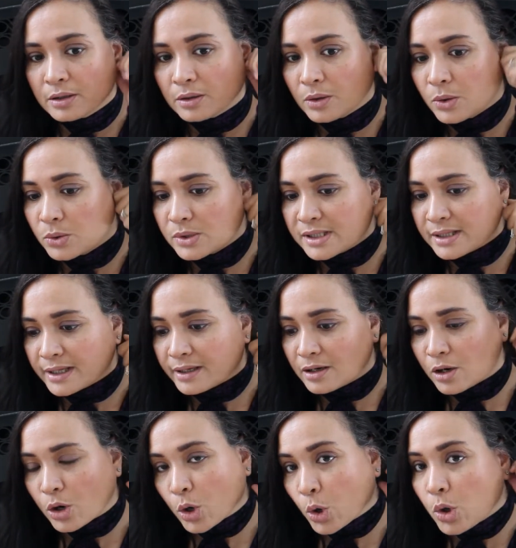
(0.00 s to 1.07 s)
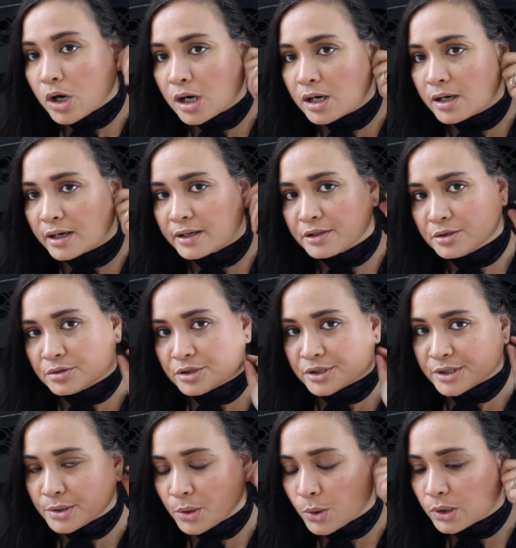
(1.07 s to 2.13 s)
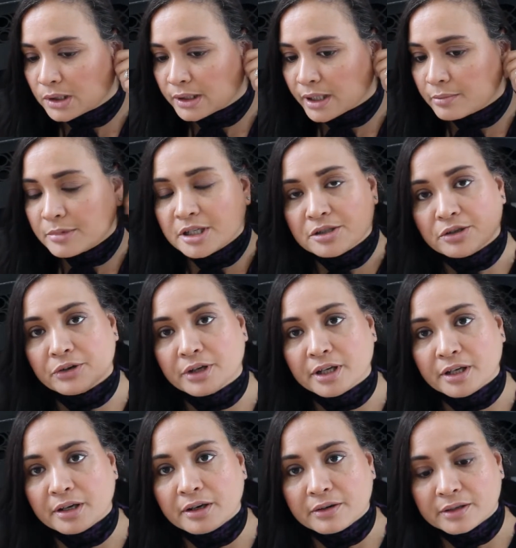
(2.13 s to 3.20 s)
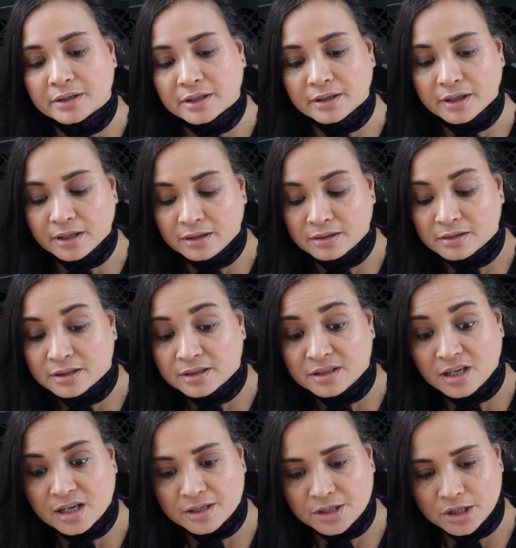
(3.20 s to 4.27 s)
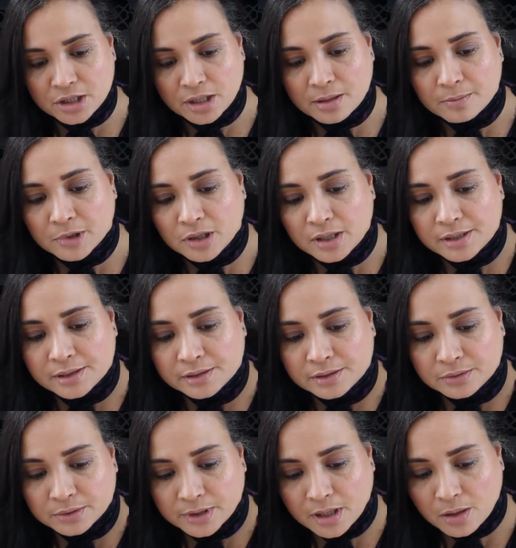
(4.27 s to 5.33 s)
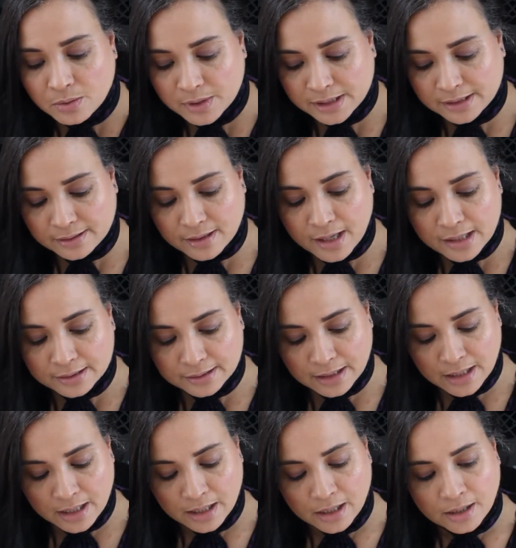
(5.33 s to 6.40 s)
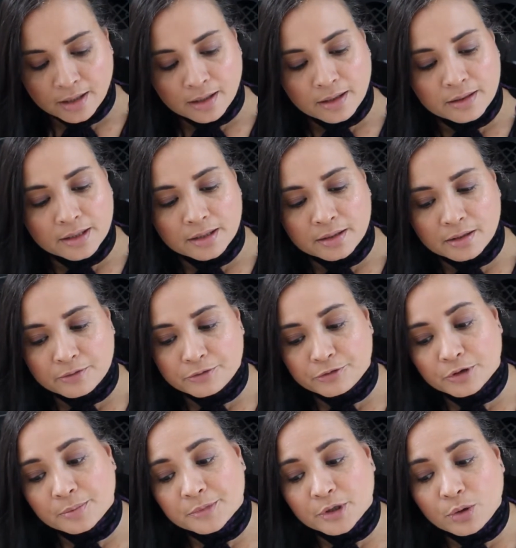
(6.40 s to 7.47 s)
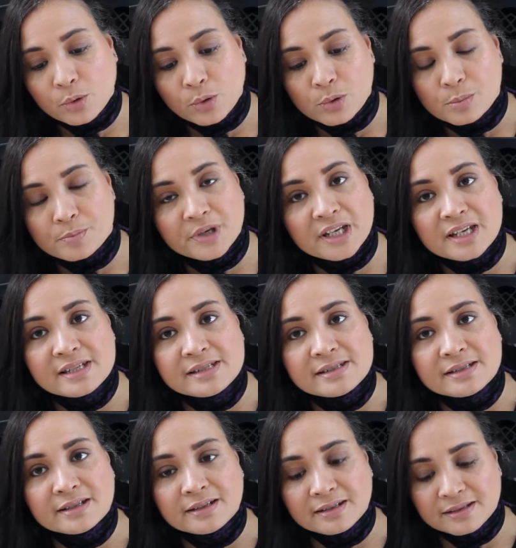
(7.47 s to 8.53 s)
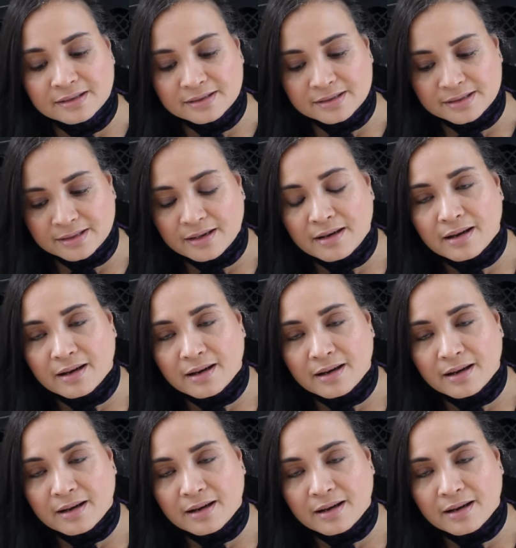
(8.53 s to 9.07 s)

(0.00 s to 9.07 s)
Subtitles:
goes like a hook, and you just hook them in your ear, and then I can attach them on. So that was that. And then from the Home Basics